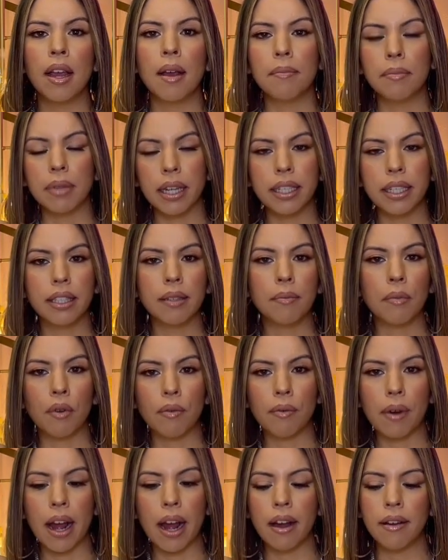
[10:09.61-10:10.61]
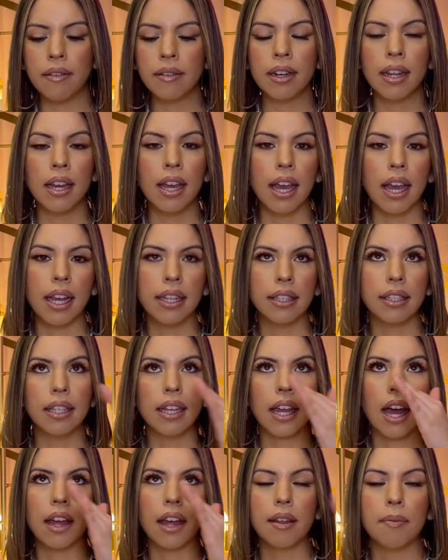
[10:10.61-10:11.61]
place them around, and see
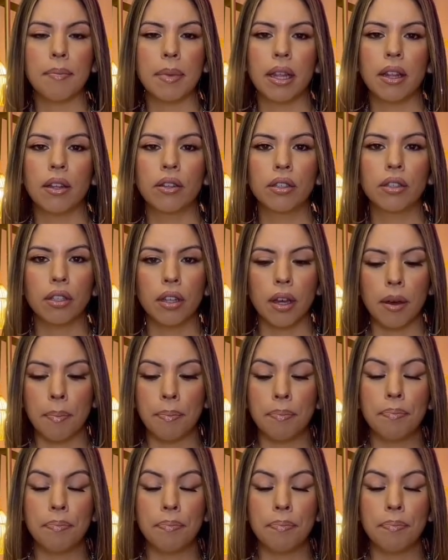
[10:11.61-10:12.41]
how the billows look